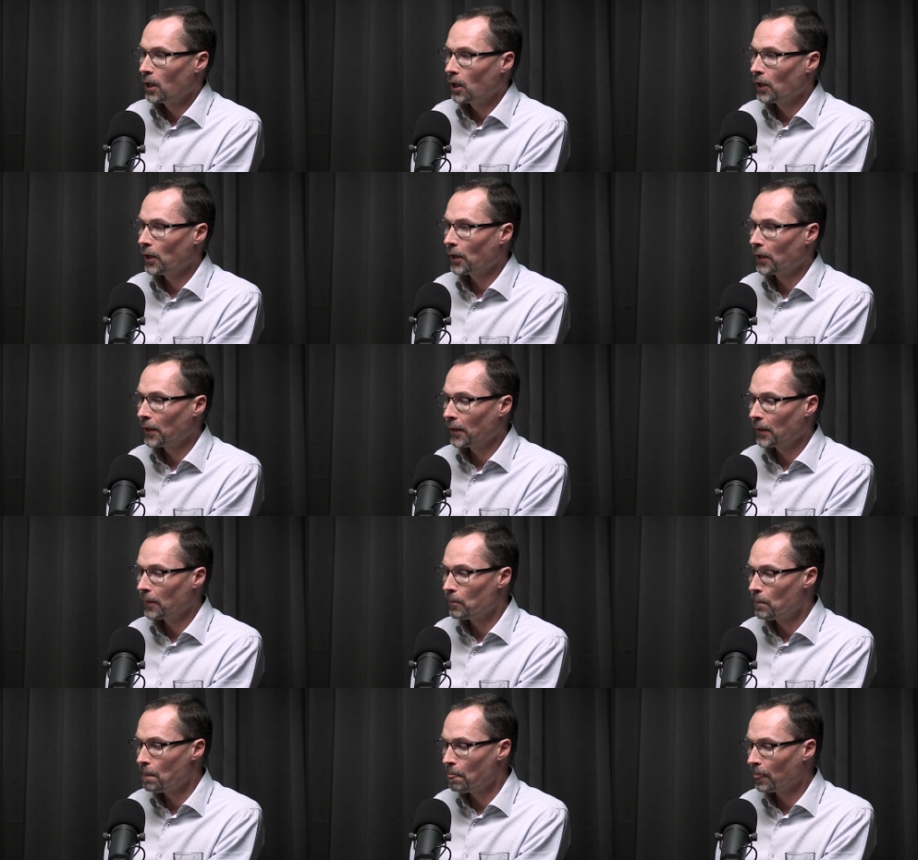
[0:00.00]

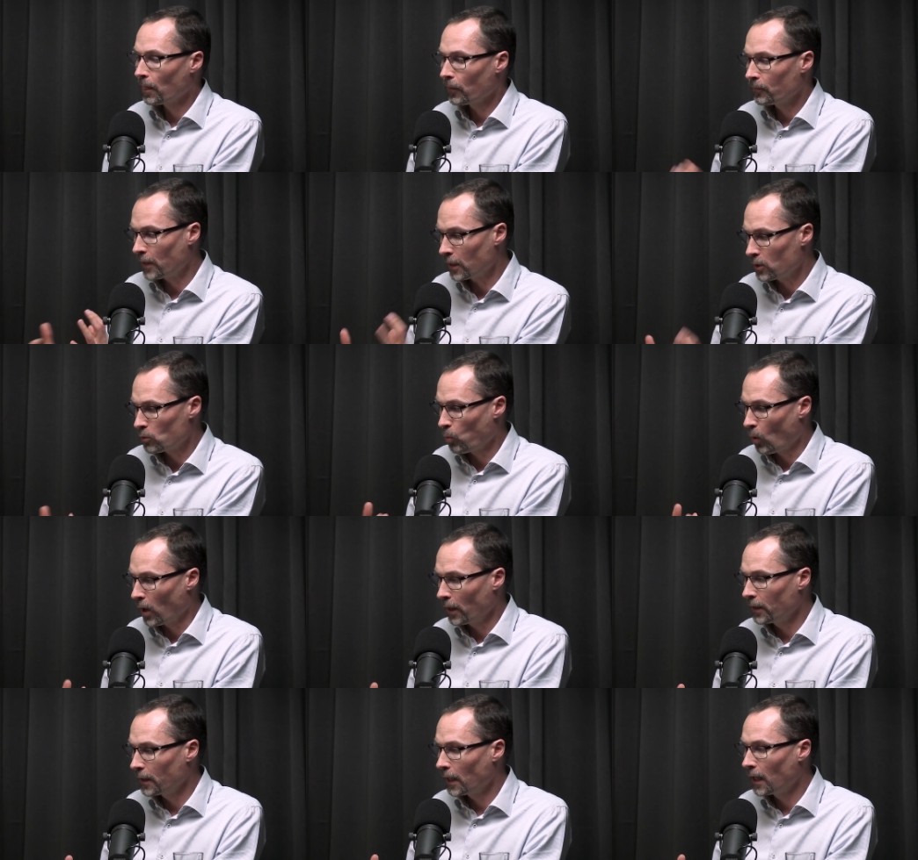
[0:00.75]
That's
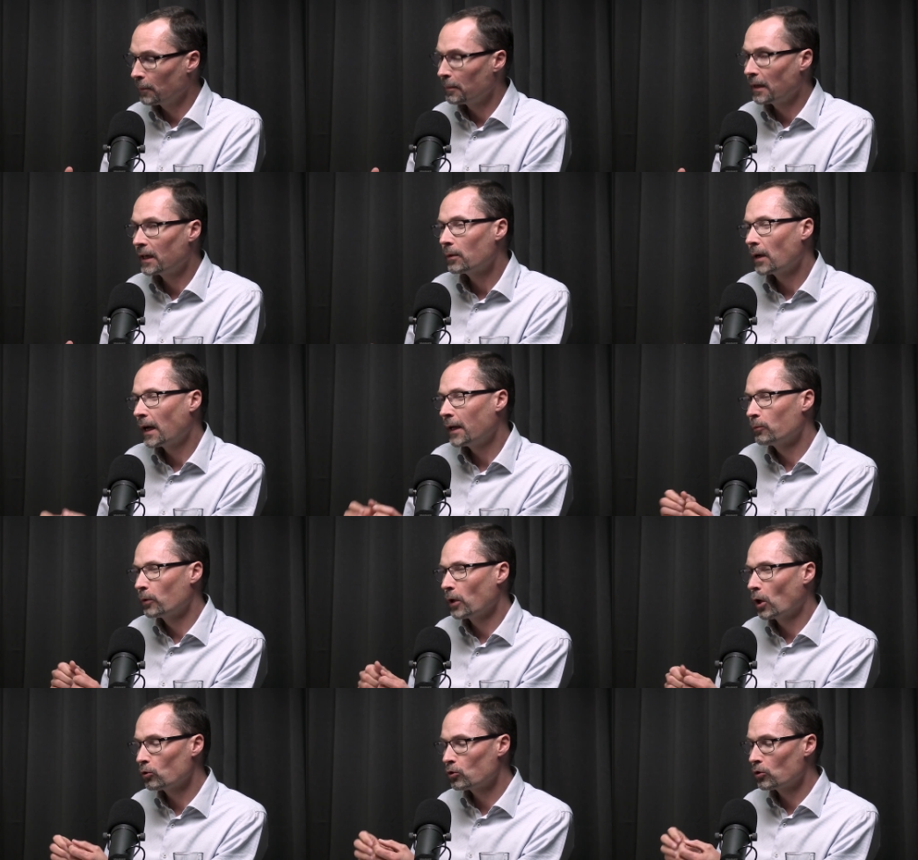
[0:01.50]
one element.
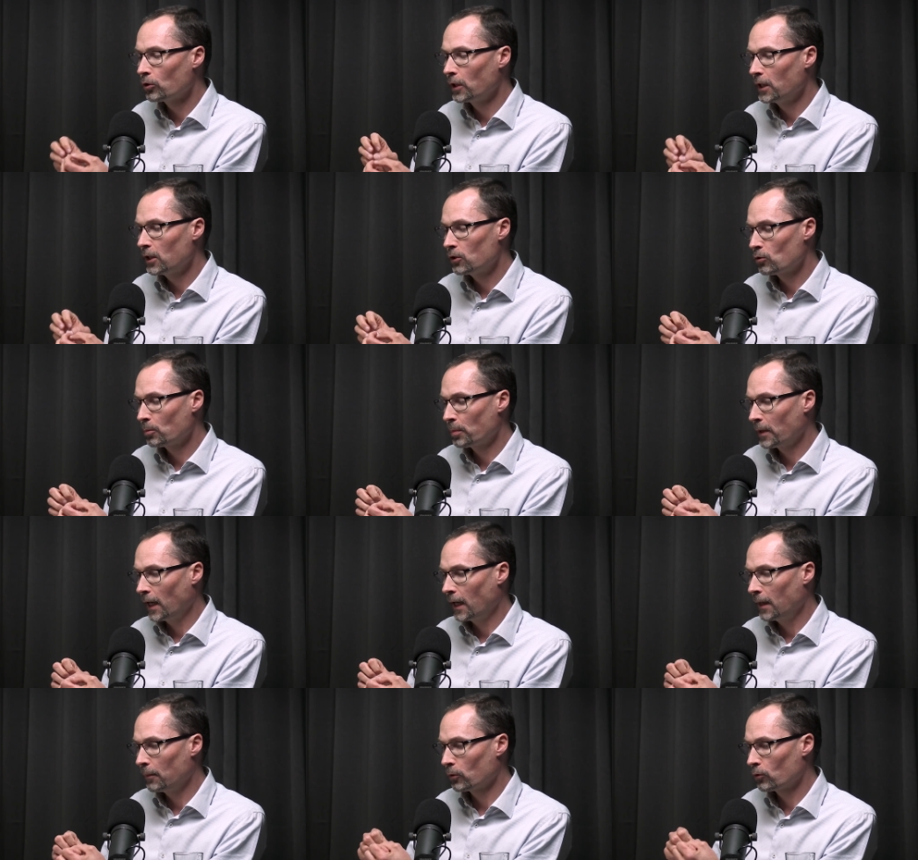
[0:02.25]
And we also need to
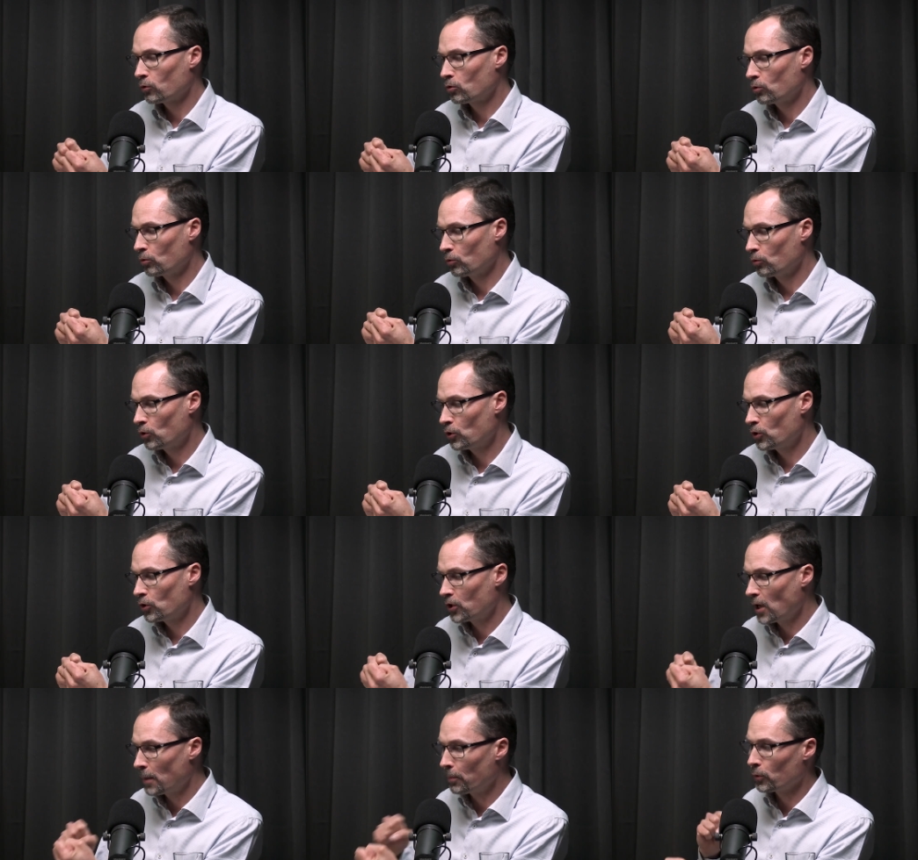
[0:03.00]
be able to
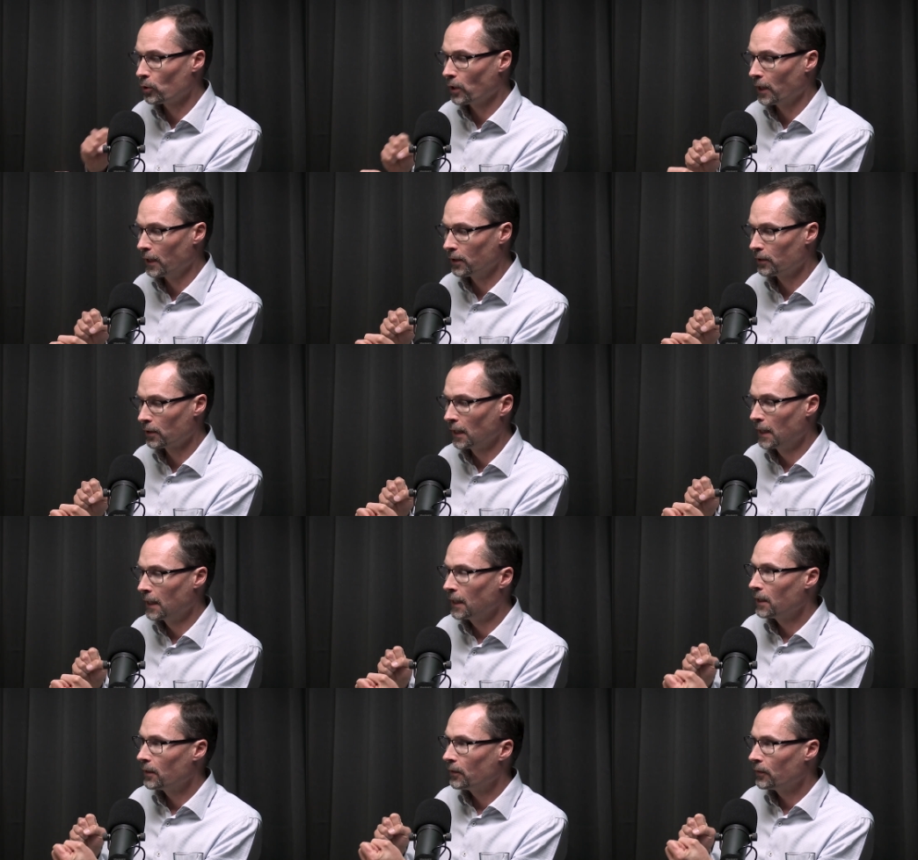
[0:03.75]
separate
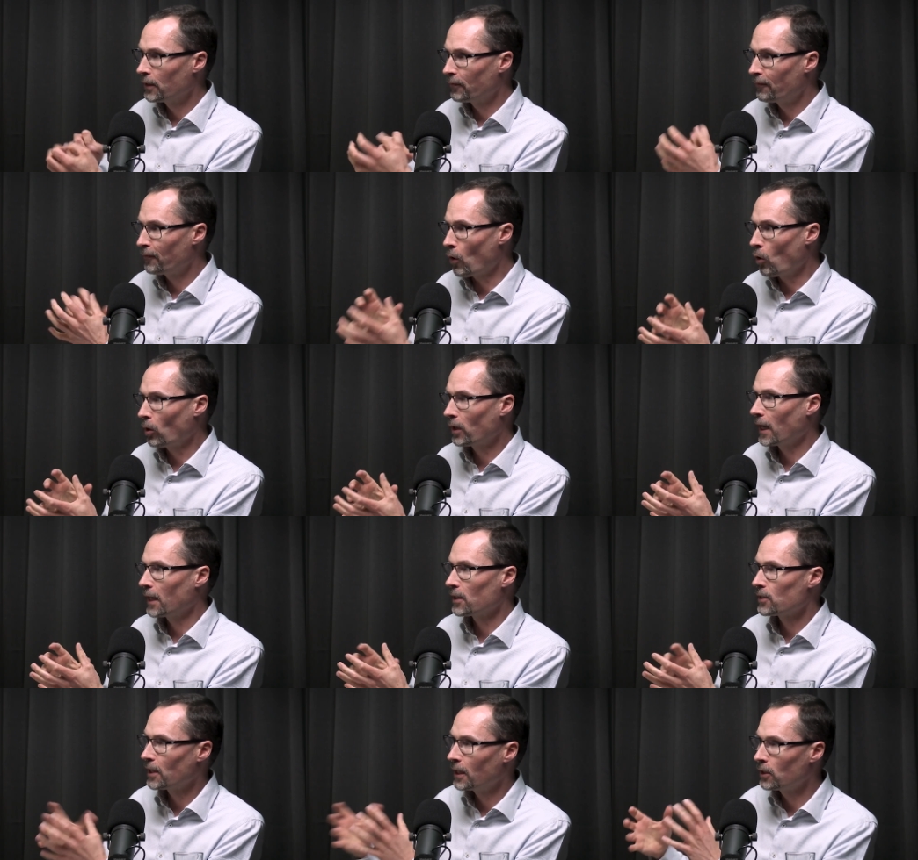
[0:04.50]
the
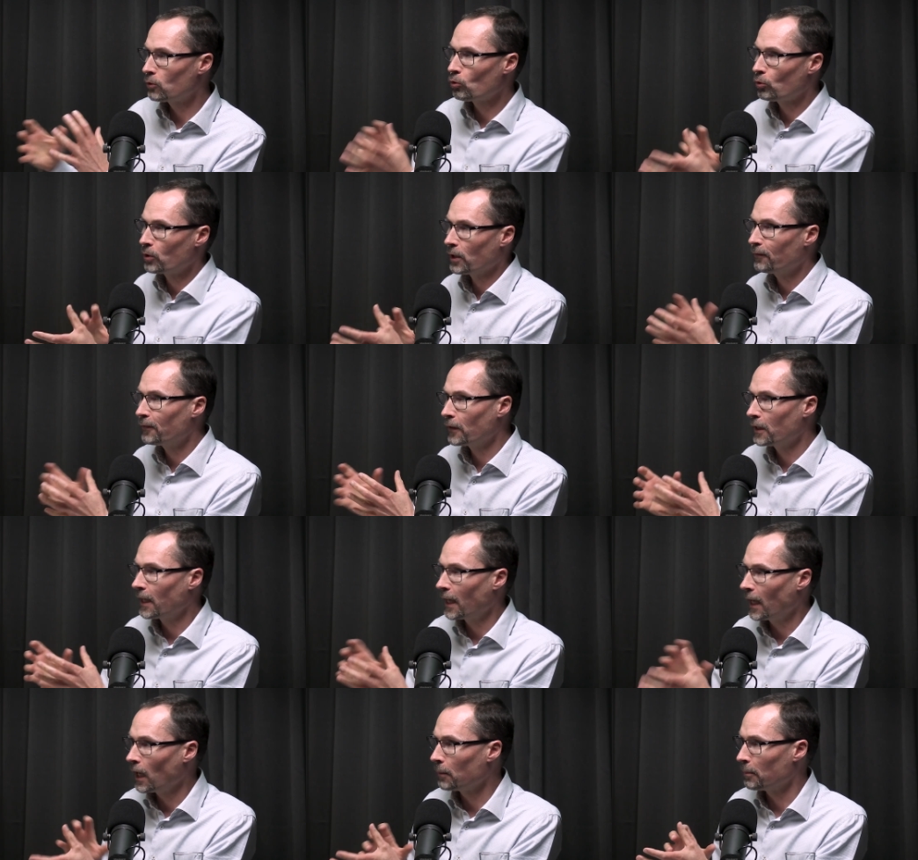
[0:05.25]
forecast into
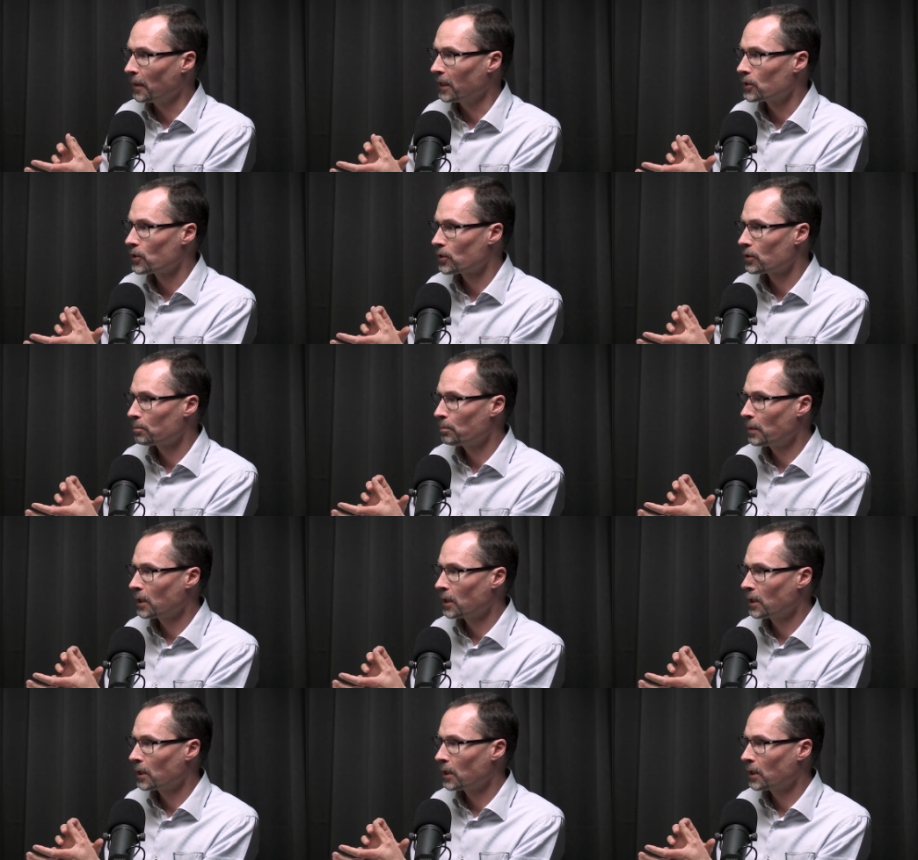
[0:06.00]
different elements.